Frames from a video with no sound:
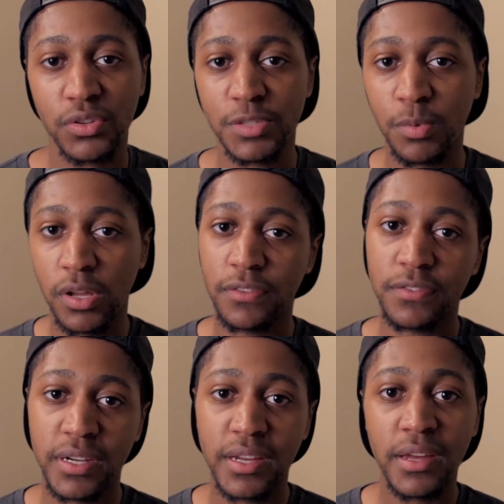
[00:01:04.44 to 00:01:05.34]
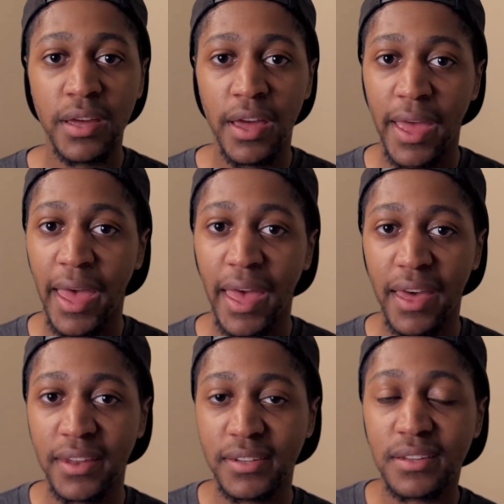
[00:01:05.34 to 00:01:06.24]
or spoiler-free,
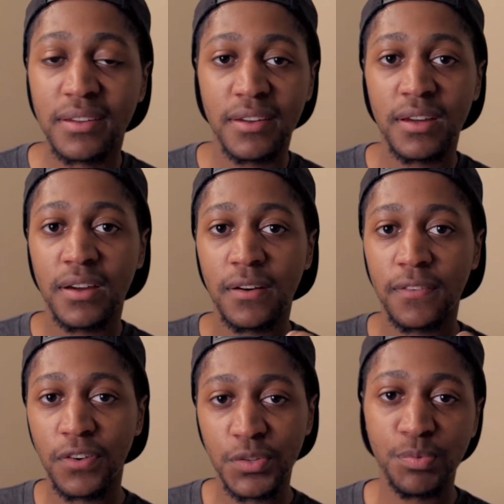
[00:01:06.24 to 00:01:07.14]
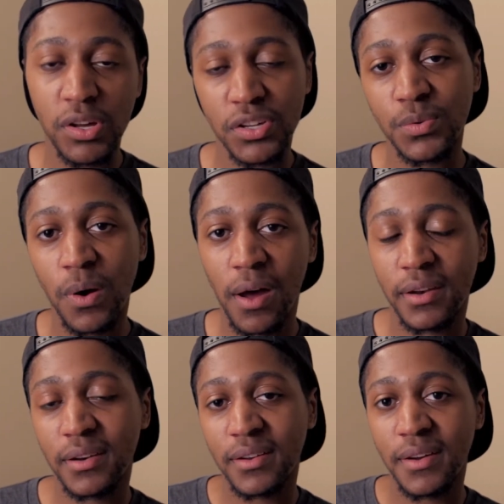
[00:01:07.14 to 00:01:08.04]
and full spoilers
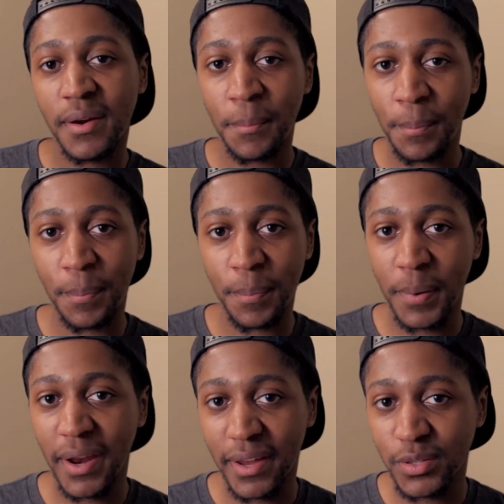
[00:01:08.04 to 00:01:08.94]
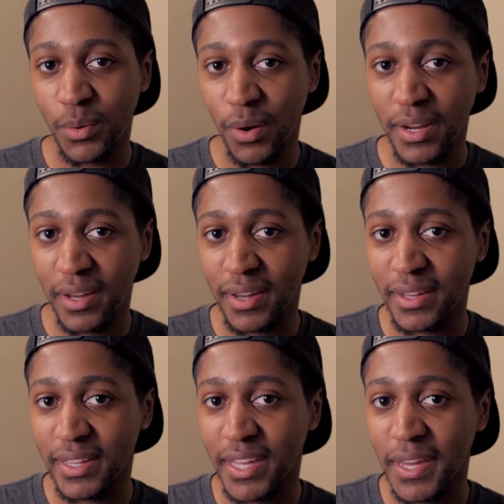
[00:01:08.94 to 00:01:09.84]
won, but I do want
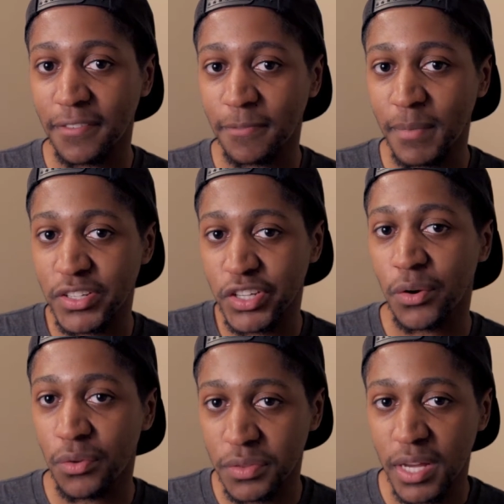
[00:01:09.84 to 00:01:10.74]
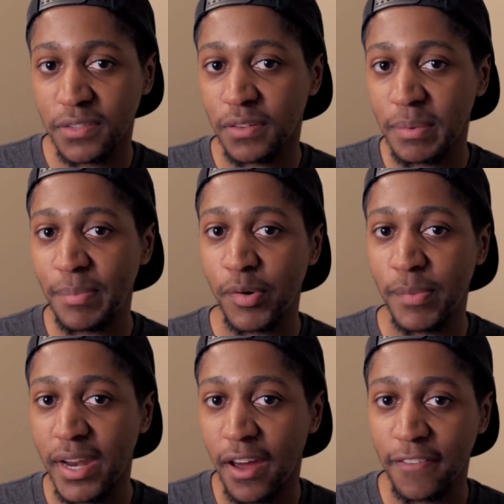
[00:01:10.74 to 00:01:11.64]
to give my general thoughts for the people who
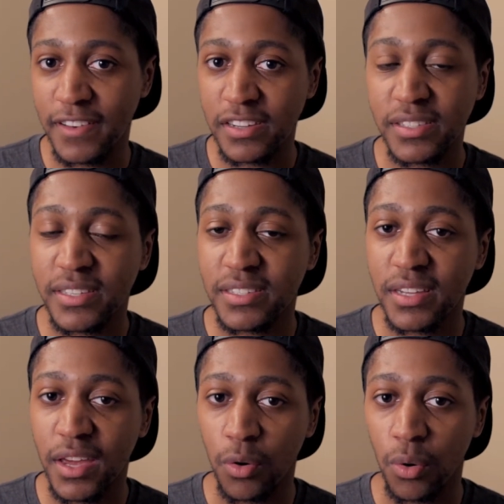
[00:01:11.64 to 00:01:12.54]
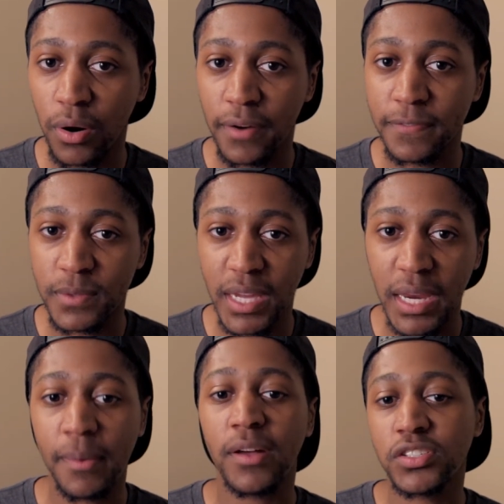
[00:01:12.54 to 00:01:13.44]
may not have finished the season yet or are
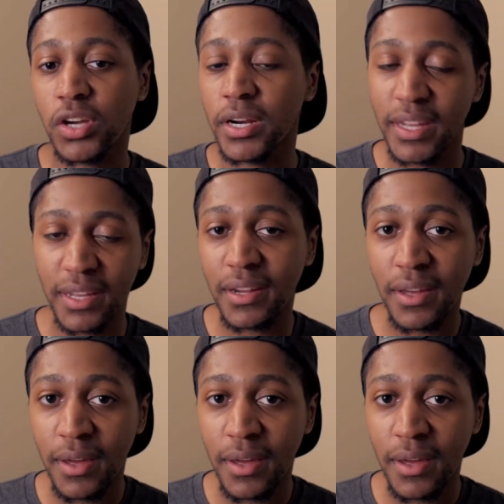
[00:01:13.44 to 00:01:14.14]
thinking about starting it,